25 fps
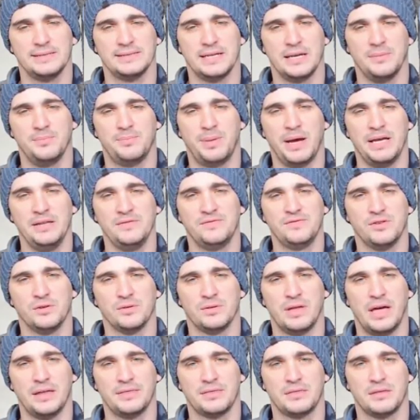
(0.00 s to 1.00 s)
is a
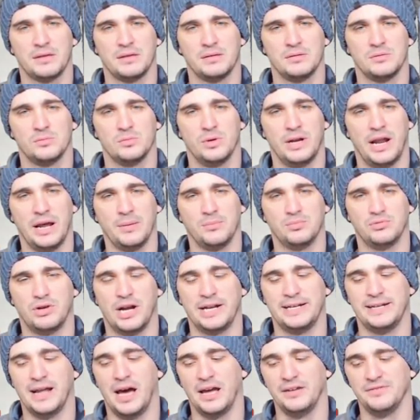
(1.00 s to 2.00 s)
painful death with a
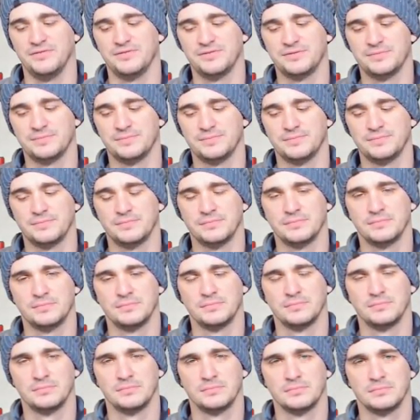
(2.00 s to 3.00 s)
bread knife.
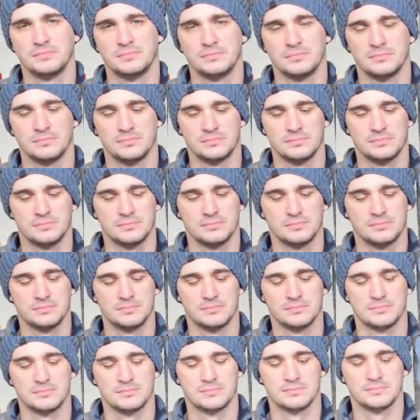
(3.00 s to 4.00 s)

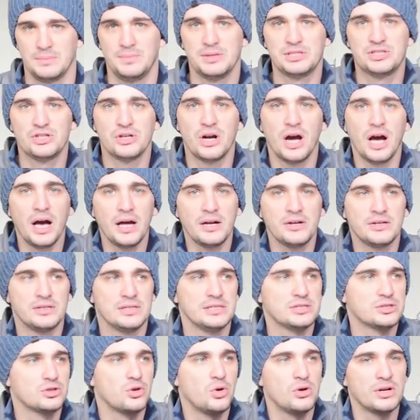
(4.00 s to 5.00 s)
But Your Honor,
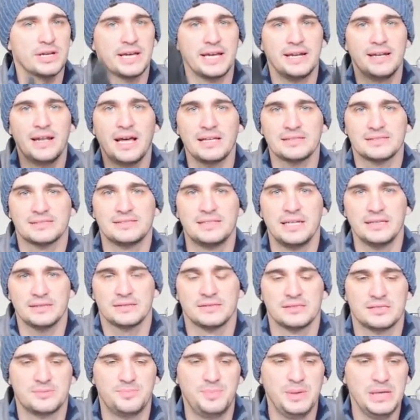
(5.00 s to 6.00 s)
this court cannot
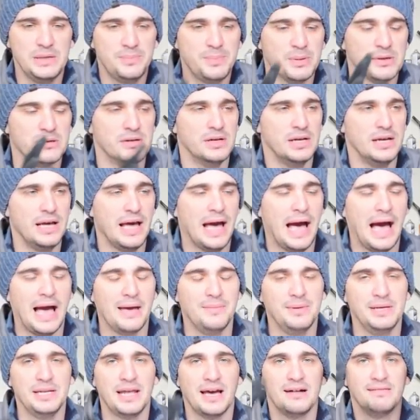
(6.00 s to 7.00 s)
sentence people,
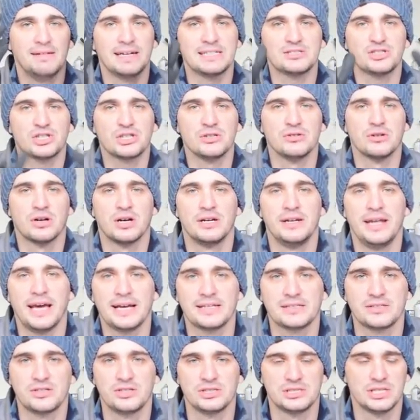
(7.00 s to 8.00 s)
I mean electrical
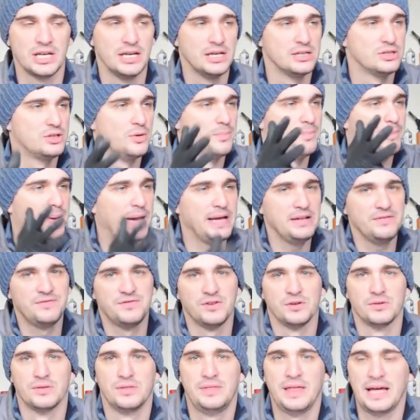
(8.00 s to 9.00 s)
connectors, to
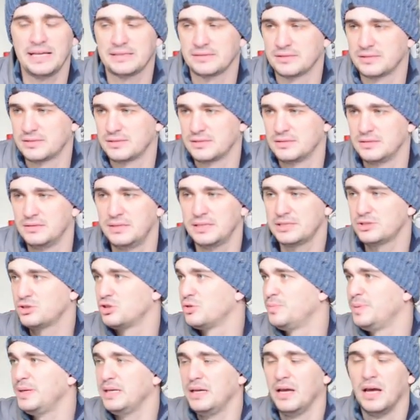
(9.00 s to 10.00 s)
painful deaths. This
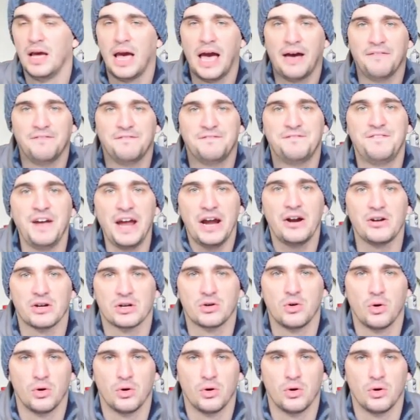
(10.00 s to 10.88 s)
should be a fair